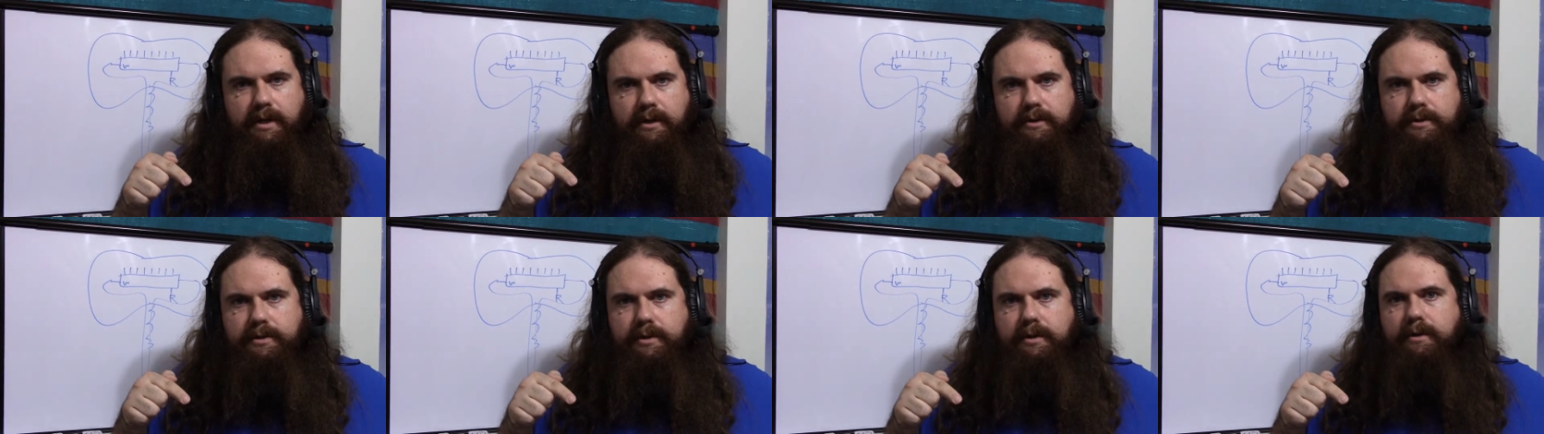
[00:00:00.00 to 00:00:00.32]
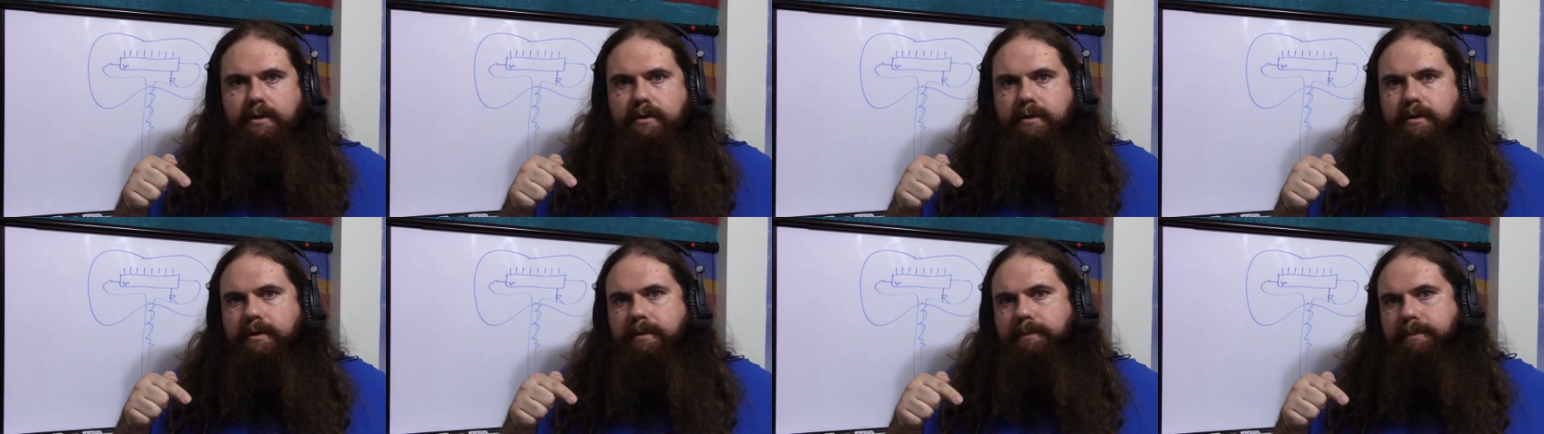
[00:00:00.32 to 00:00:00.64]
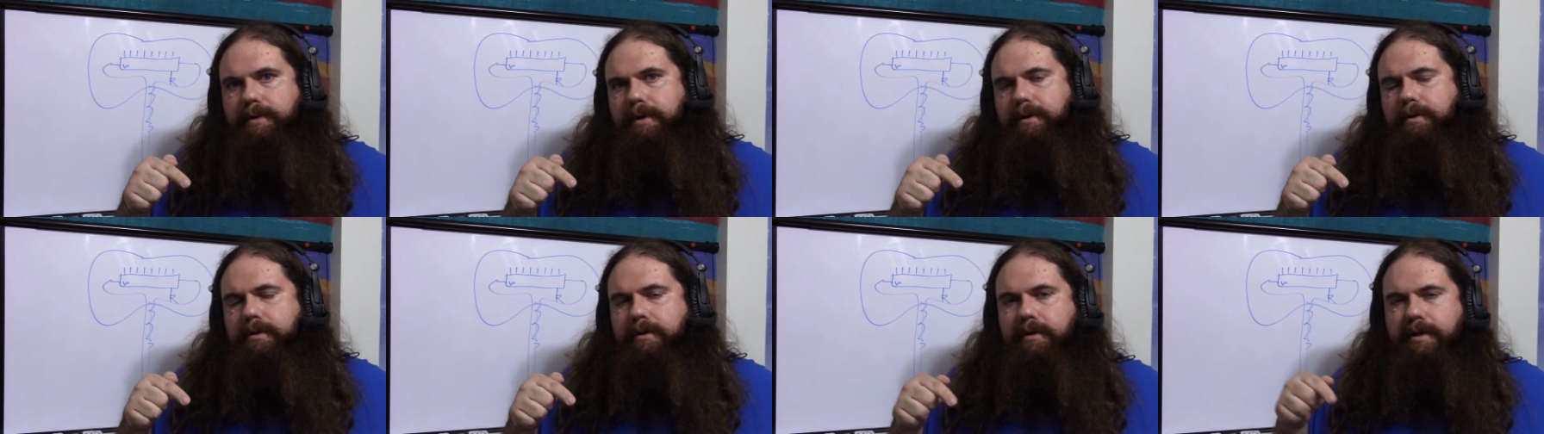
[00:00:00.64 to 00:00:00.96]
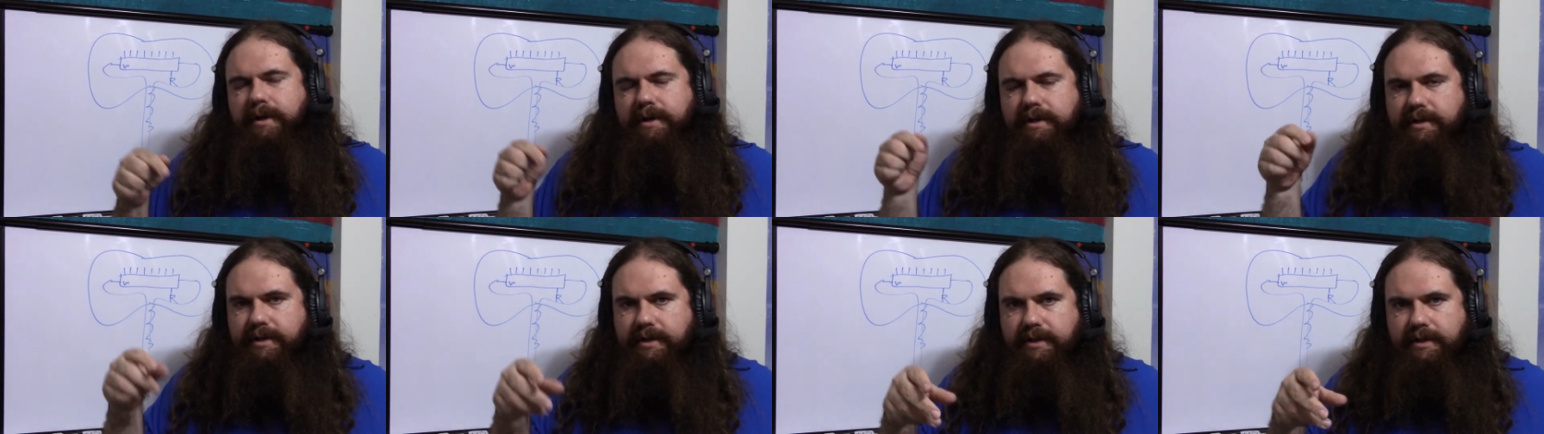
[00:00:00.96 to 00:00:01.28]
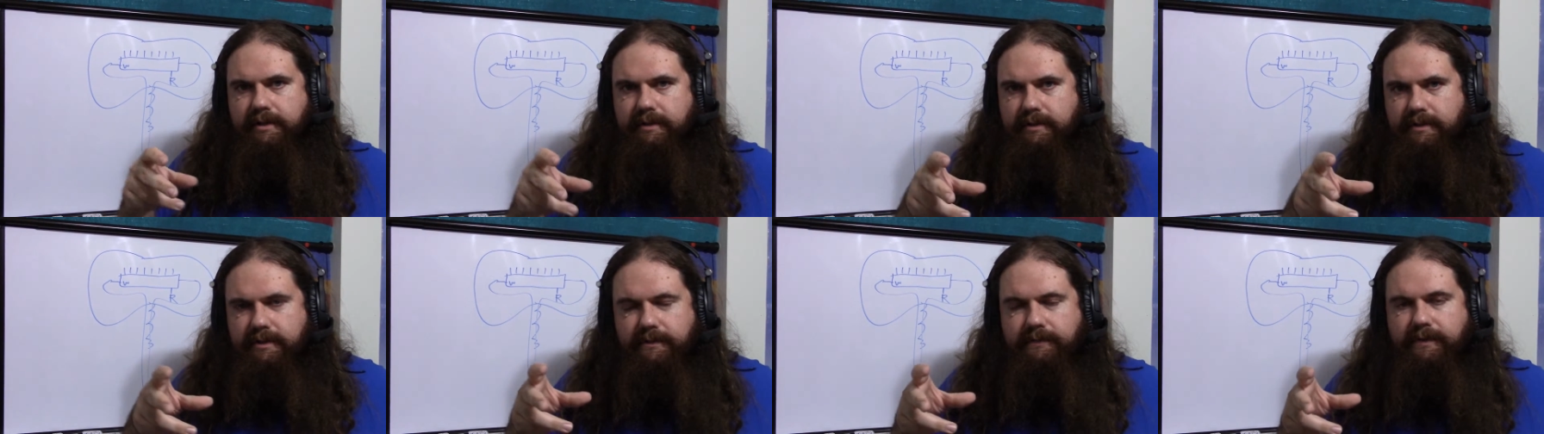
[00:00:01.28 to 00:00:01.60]
into your computer, into
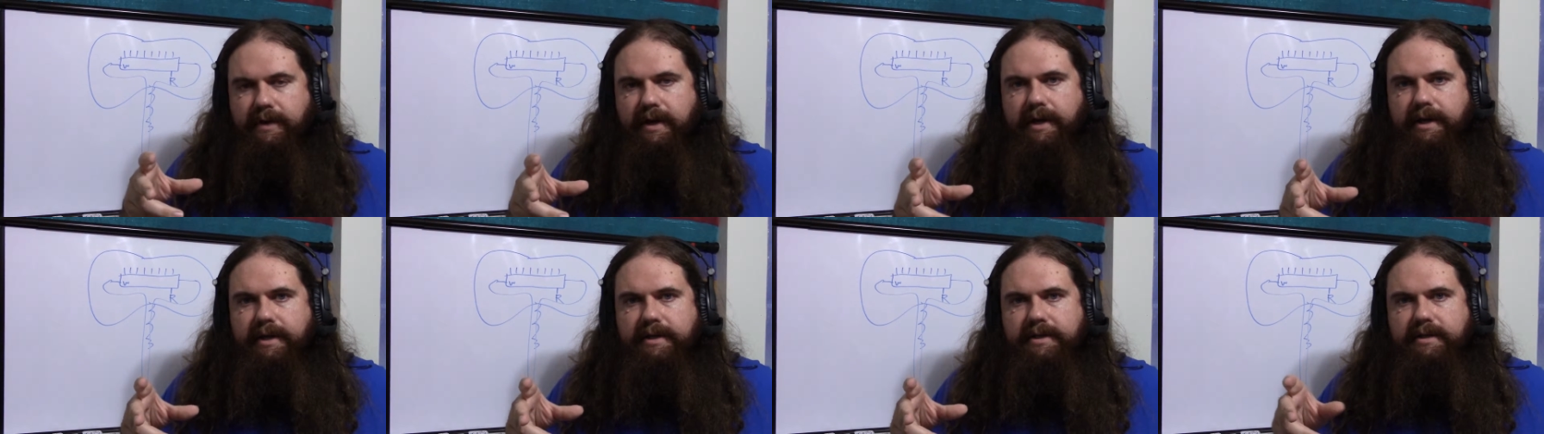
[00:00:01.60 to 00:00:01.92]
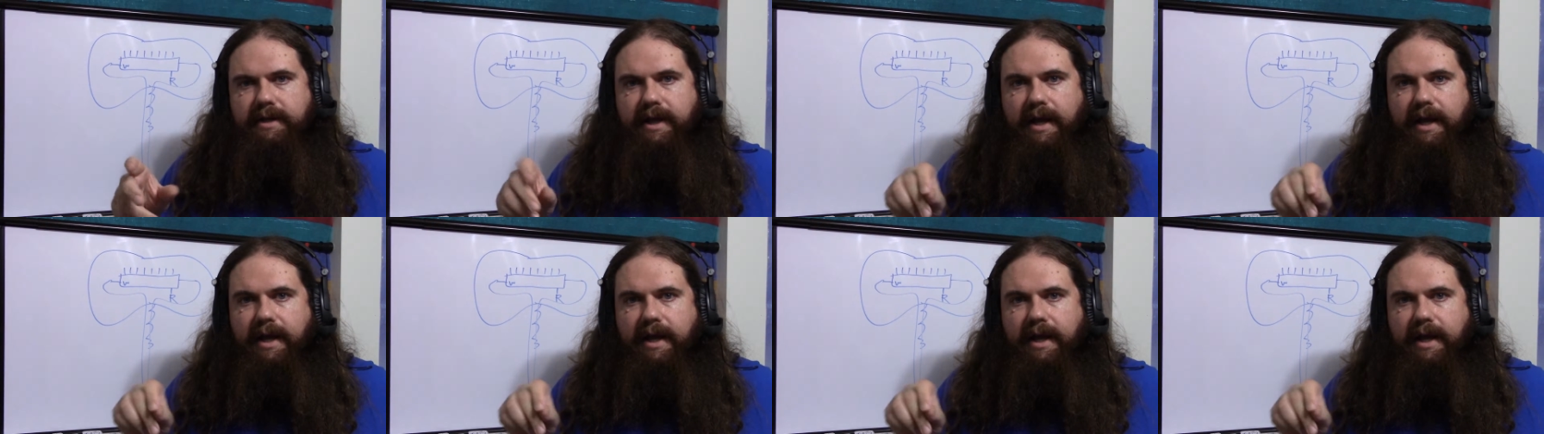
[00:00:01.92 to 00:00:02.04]
the device,